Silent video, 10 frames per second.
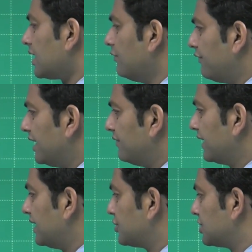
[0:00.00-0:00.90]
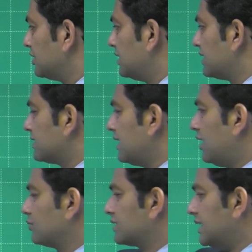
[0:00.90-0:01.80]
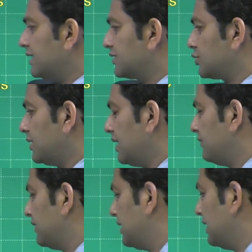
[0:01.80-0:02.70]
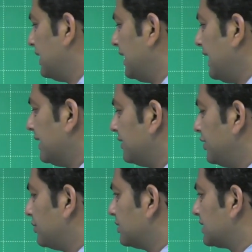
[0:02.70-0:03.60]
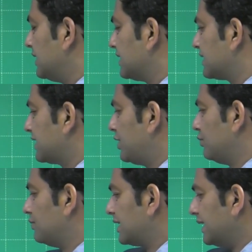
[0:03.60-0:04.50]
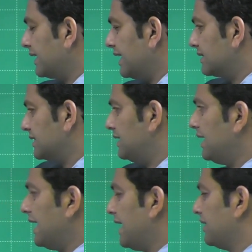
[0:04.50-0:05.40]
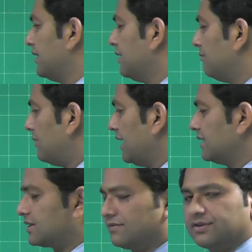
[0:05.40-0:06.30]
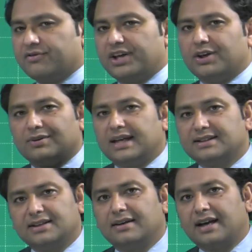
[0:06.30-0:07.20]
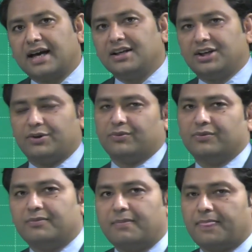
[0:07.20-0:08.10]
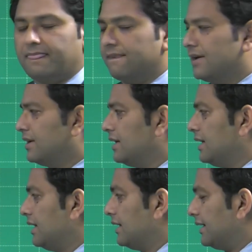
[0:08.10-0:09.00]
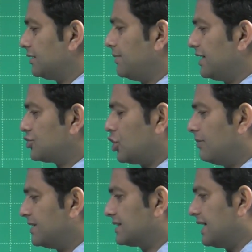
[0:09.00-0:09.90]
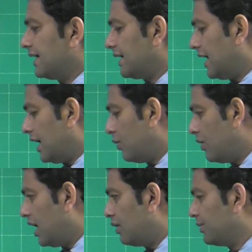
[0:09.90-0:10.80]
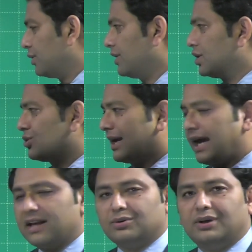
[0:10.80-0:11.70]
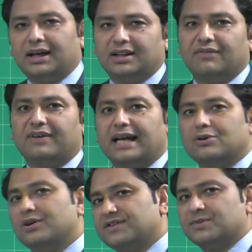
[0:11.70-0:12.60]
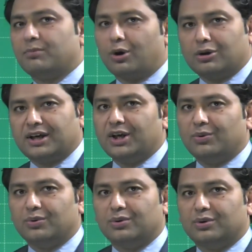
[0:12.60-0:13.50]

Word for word: verification this outside is 12 and you could see this q would get cancelled and minus of 3q that's 9q now the big job is that how are we going to calculate the value of small q?